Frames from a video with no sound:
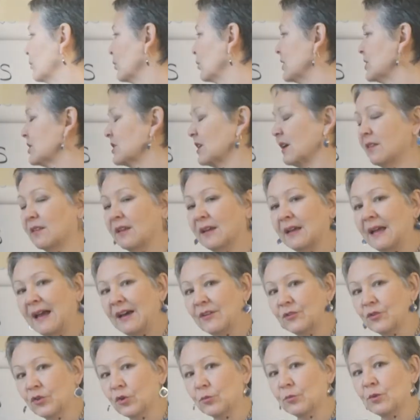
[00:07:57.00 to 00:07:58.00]
which I think
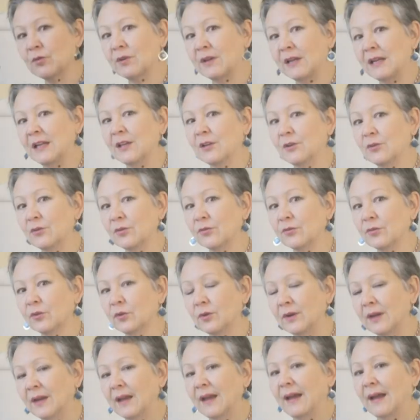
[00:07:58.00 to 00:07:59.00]
adult can be really
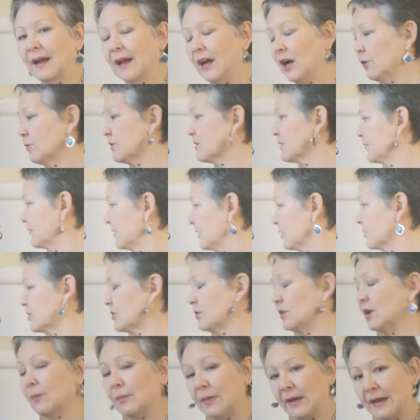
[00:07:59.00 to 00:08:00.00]
useful. Helps filter
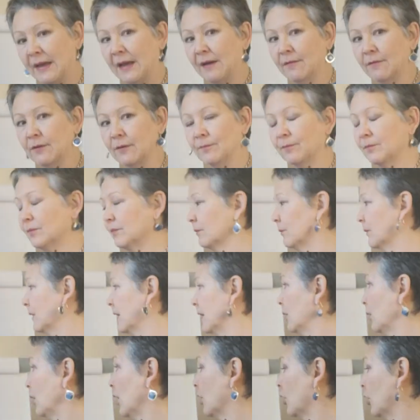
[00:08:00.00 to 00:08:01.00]
our parent,
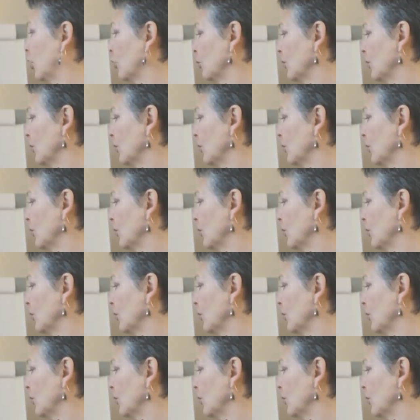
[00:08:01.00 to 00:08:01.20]
along